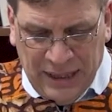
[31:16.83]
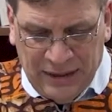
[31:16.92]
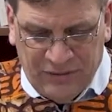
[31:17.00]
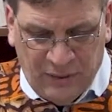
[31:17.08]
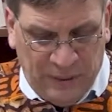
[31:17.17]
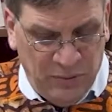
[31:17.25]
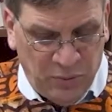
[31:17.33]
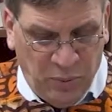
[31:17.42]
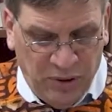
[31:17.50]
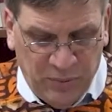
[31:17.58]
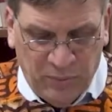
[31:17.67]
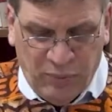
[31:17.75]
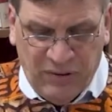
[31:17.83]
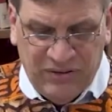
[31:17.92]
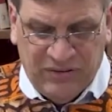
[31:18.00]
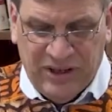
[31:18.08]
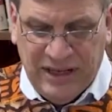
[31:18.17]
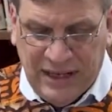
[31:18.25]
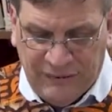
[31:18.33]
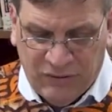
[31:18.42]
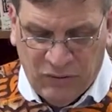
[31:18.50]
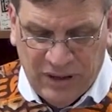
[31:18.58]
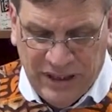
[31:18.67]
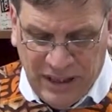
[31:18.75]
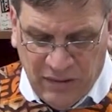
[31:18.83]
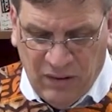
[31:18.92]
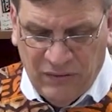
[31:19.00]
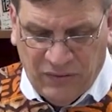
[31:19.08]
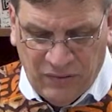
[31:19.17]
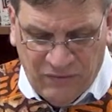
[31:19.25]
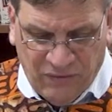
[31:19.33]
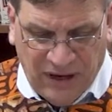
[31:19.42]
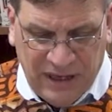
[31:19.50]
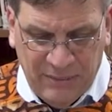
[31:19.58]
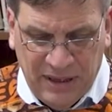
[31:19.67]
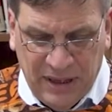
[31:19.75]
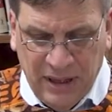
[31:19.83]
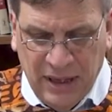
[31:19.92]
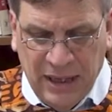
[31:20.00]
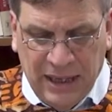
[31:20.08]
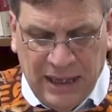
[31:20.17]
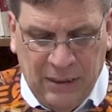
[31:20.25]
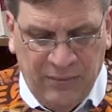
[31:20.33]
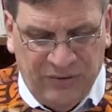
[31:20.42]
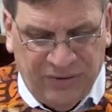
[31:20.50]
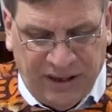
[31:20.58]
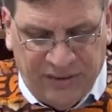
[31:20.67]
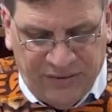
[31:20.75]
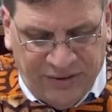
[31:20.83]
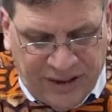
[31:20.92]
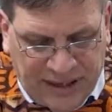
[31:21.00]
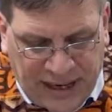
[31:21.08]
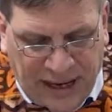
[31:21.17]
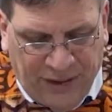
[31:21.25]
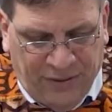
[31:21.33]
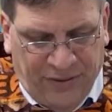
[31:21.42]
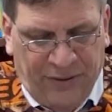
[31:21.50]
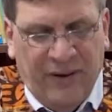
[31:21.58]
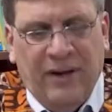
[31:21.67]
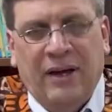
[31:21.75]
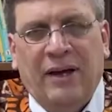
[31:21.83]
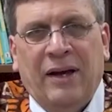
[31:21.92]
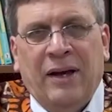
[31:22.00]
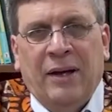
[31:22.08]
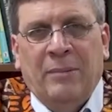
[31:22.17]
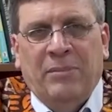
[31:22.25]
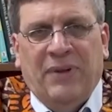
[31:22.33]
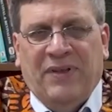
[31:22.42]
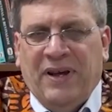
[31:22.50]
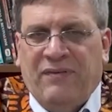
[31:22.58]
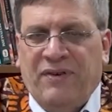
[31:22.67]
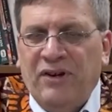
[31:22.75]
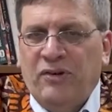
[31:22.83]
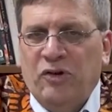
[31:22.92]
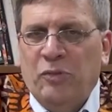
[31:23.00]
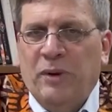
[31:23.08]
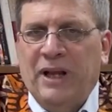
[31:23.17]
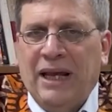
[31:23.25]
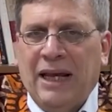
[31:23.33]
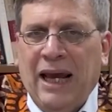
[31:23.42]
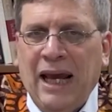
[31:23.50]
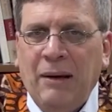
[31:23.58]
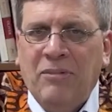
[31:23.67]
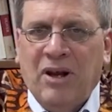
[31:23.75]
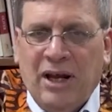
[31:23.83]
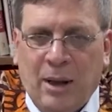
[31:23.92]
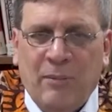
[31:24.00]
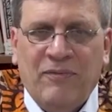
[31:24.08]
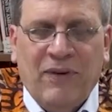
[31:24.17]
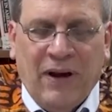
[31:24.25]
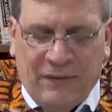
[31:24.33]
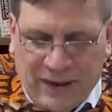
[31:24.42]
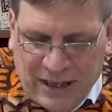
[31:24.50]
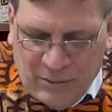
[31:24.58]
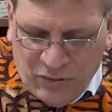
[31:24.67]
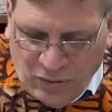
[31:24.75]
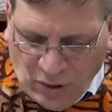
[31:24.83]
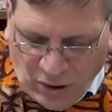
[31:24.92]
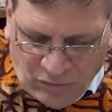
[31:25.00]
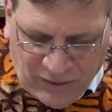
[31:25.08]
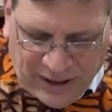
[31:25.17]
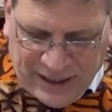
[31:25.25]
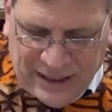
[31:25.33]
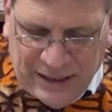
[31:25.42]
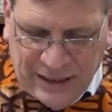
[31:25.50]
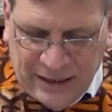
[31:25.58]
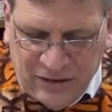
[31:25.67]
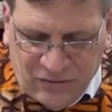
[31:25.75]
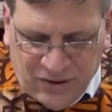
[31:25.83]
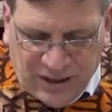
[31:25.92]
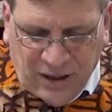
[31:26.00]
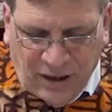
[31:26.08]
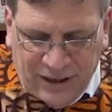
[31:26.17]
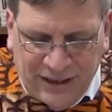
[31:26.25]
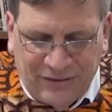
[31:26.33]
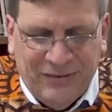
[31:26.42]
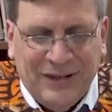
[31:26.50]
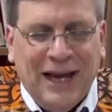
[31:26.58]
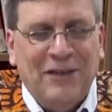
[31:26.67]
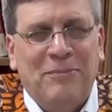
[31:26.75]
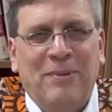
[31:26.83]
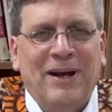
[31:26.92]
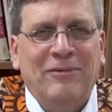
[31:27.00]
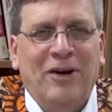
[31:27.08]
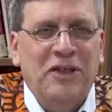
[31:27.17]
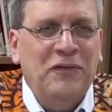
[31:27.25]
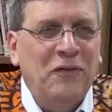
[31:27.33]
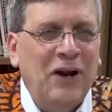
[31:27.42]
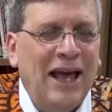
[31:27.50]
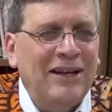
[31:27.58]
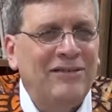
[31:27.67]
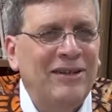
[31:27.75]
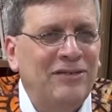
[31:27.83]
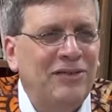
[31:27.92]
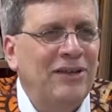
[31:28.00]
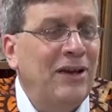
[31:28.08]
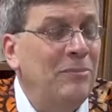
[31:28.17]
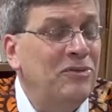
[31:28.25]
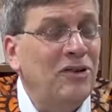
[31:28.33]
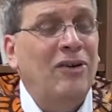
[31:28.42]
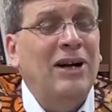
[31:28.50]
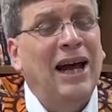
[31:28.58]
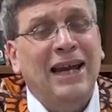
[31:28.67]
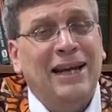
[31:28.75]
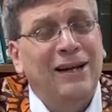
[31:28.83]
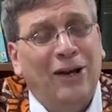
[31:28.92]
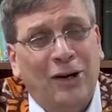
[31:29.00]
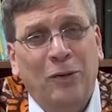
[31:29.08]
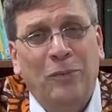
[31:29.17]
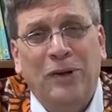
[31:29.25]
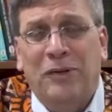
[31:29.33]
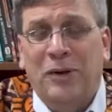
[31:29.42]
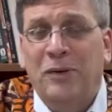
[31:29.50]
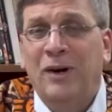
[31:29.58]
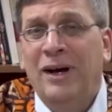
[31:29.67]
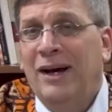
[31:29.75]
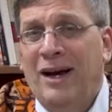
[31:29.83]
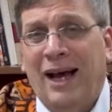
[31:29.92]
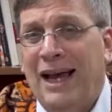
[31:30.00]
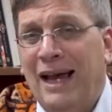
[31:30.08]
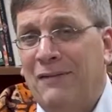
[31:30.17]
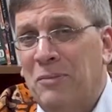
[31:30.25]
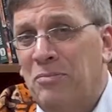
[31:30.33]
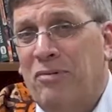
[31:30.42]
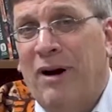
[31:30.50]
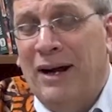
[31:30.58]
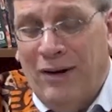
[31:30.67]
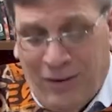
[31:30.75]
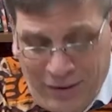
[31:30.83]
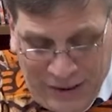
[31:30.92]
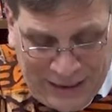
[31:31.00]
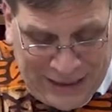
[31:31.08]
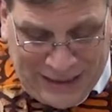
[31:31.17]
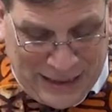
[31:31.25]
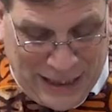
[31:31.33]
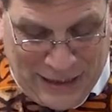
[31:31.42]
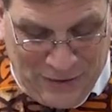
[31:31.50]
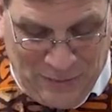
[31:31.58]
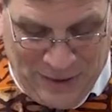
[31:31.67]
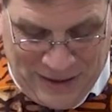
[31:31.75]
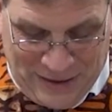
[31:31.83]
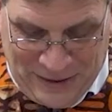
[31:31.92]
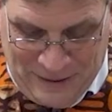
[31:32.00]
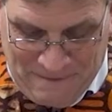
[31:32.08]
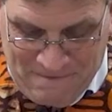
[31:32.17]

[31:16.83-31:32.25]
And so he was put in prison, and after a year of confinement, he was sentenced to death. But the officials, when they came to him, found that he was already sick on his deathbed. Rutherford actually says, I'm sorry, I cannot go with you. I have a prior engagement.